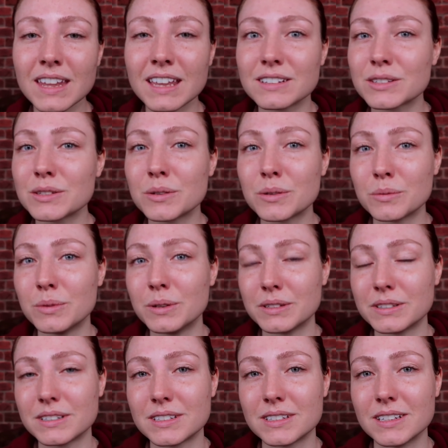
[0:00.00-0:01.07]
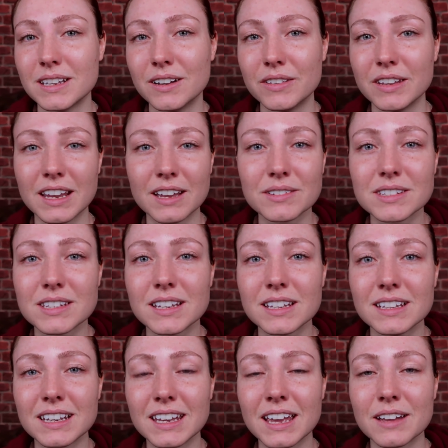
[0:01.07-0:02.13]
It's not what's on the
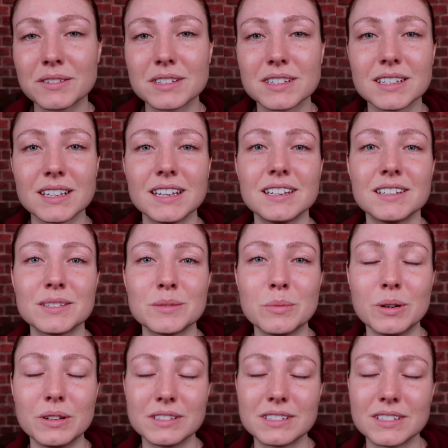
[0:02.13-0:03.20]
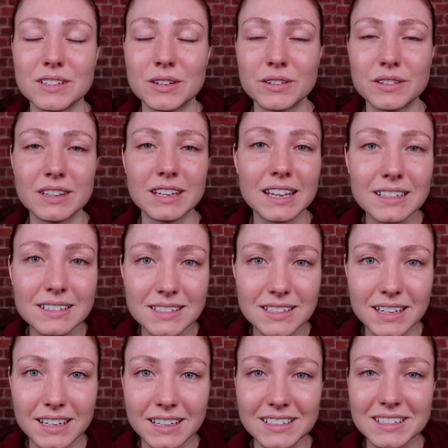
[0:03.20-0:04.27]
outside that counts, it's what's on the
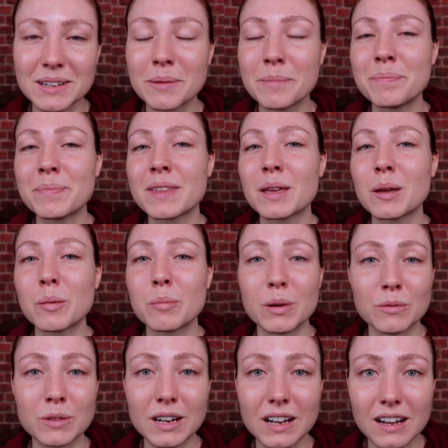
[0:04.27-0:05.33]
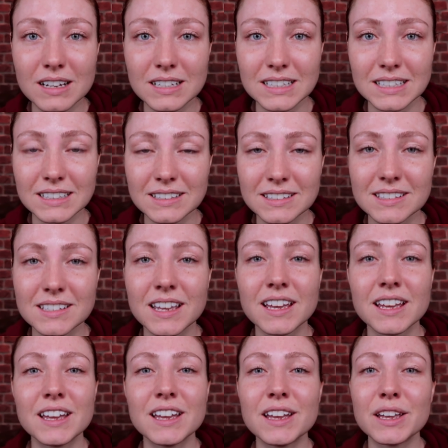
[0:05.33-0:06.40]
inside. But regardless,
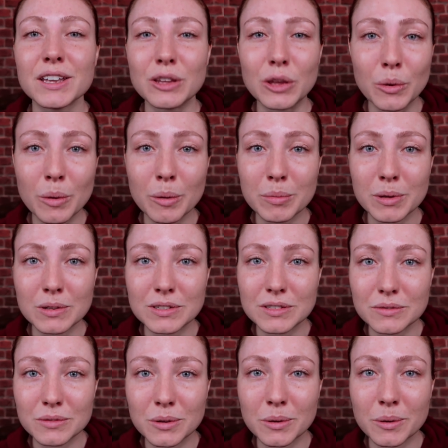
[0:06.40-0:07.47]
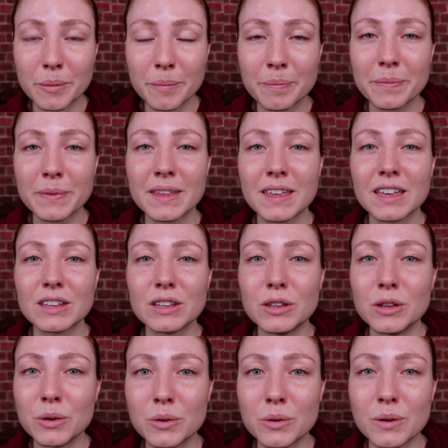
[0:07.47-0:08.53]
you are beautiful,
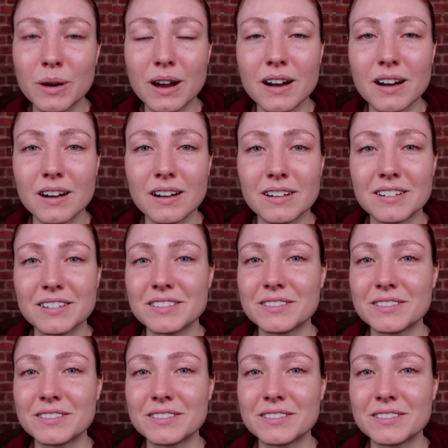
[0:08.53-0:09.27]
you are